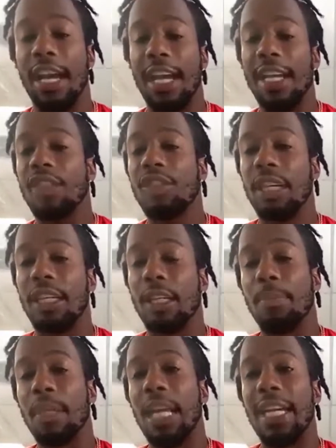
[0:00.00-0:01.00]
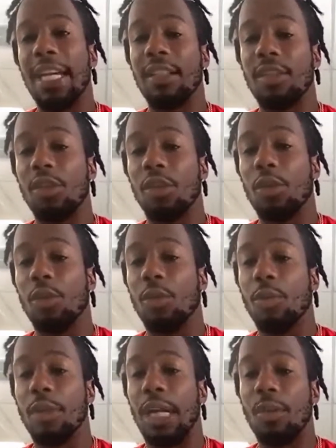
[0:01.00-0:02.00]
age and applied it to
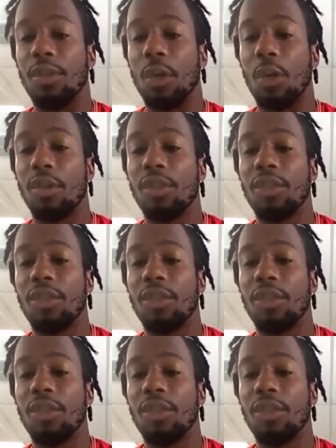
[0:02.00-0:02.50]
when I was older.